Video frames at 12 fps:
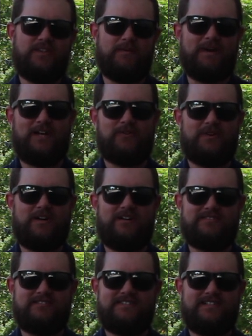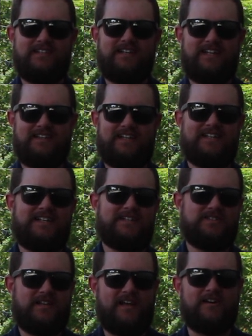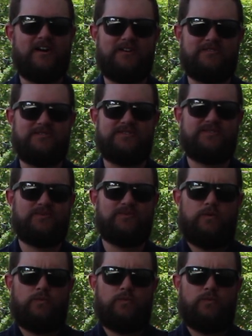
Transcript: the Bangor Gardens and the Kenduskeag Gardens,